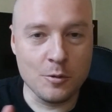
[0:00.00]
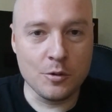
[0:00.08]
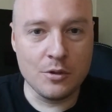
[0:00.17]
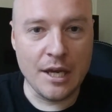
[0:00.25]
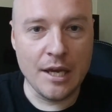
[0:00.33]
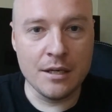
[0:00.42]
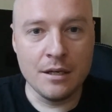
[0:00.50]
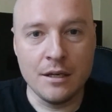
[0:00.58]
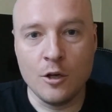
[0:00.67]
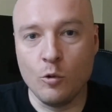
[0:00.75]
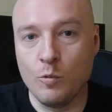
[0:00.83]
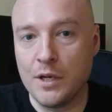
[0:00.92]
today
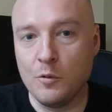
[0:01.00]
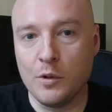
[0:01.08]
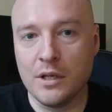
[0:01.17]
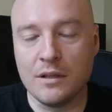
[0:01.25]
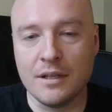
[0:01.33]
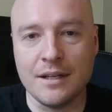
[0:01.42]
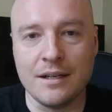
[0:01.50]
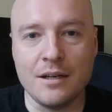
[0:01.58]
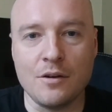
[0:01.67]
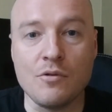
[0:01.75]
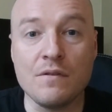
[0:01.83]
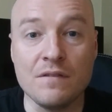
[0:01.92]
we will
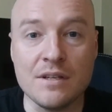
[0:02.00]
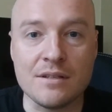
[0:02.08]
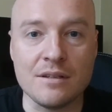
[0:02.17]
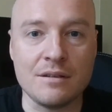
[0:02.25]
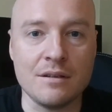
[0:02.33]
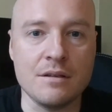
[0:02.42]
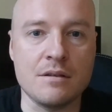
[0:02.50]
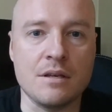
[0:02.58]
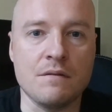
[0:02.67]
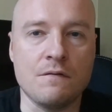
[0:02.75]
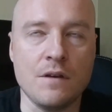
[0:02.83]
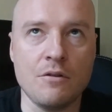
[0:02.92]
revisit the
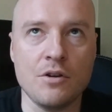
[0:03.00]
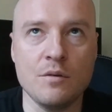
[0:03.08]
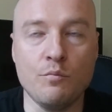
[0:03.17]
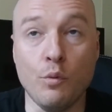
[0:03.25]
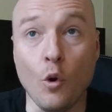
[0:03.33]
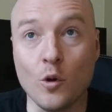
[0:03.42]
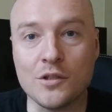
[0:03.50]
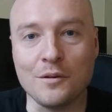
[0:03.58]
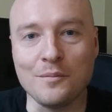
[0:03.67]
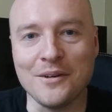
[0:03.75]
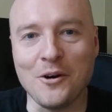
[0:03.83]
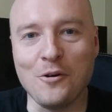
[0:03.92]
very
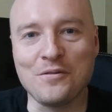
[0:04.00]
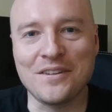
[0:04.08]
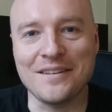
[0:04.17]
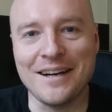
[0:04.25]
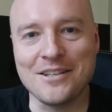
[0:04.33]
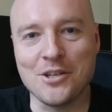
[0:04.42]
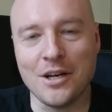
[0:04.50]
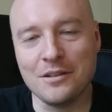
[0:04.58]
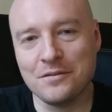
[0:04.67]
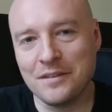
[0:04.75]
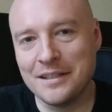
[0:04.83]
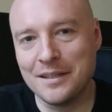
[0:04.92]
bottom of Agile
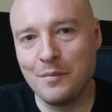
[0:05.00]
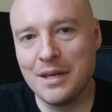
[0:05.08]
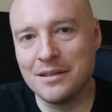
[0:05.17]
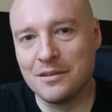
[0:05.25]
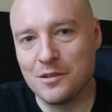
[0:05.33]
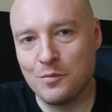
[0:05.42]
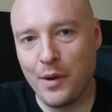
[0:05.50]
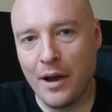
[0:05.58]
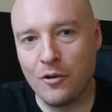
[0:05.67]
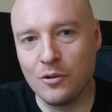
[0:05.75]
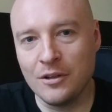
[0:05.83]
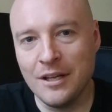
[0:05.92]
Fundamentals
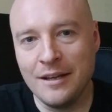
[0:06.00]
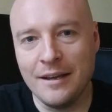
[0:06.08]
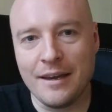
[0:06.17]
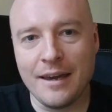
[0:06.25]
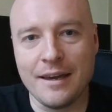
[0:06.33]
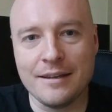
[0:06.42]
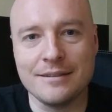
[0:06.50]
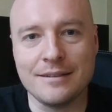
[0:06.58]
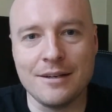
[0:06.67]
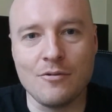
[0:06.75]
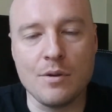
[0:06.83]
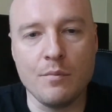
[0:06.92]
barrel and
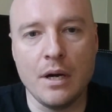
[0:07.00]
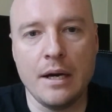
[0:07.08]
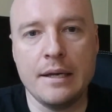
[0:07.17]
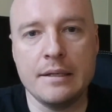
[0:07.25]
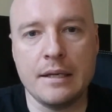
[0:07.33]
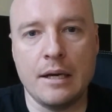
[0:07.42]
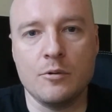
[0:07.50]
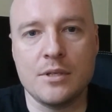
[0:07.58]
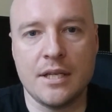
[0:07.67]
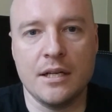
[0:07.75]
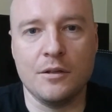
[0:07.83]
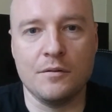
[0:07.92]
remind
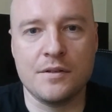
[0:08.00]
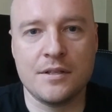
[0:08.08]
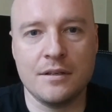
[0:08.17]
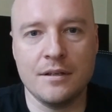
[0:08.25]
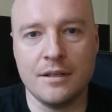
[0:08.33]
ourselves,